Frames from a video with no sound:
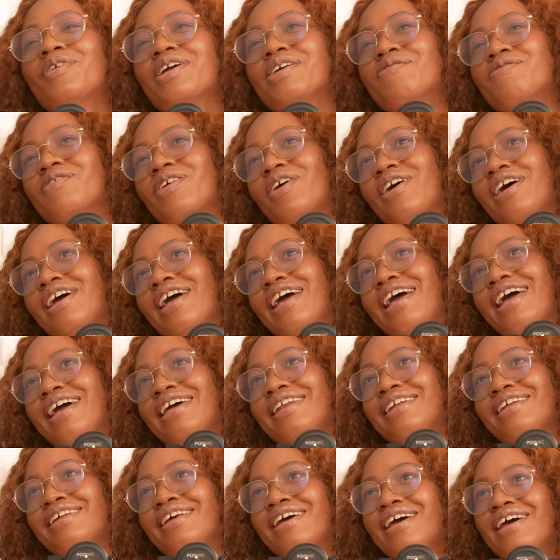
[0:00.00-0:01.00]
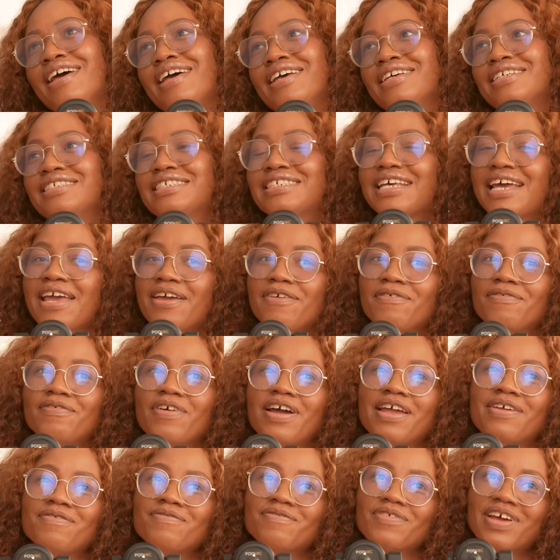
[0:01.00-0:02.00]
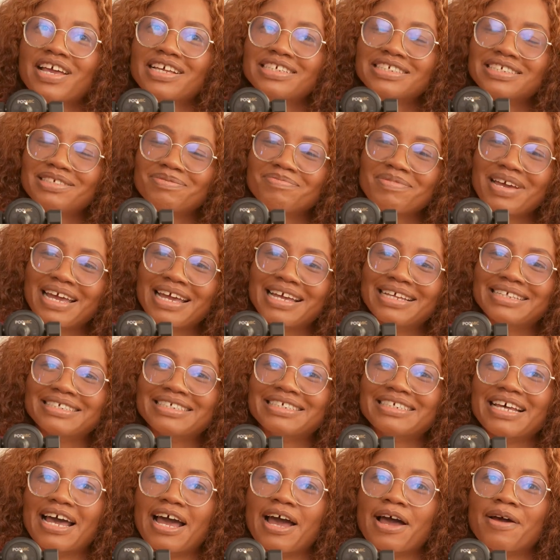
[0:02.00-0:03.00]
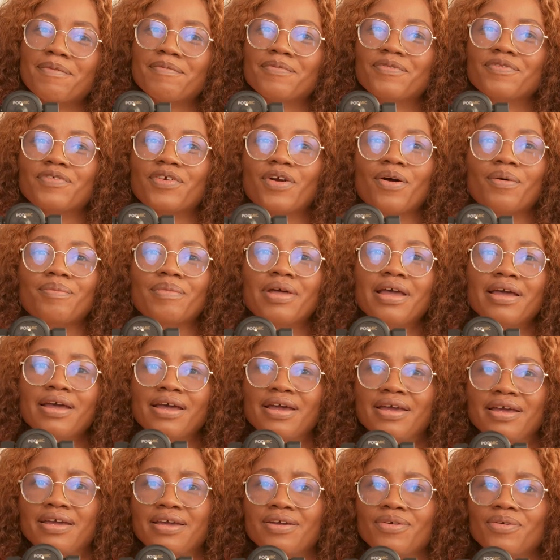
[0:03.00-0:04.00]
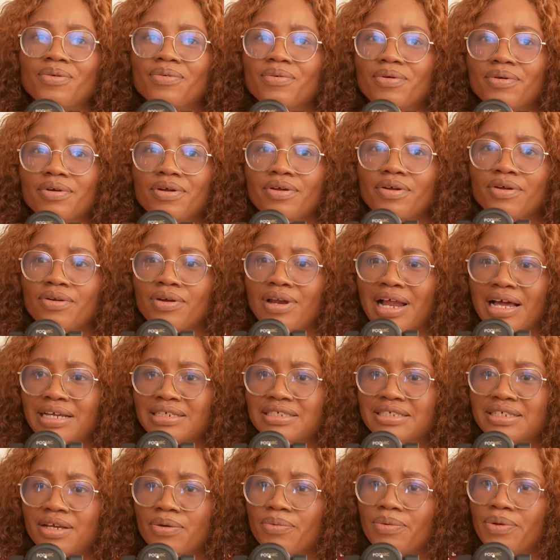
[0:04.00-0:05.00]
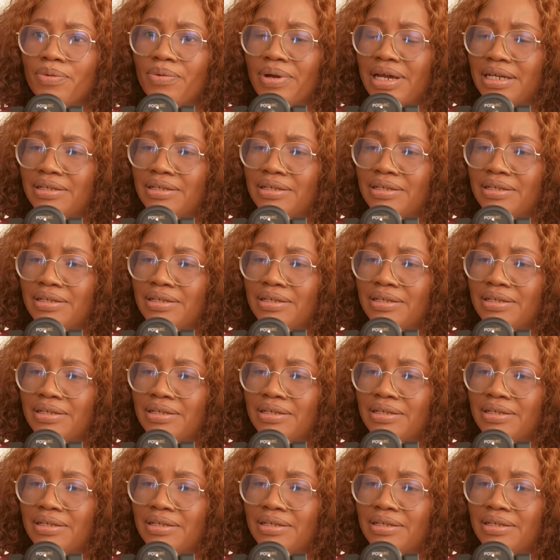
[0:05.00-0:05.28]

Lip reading: We've got had safe investments from last year we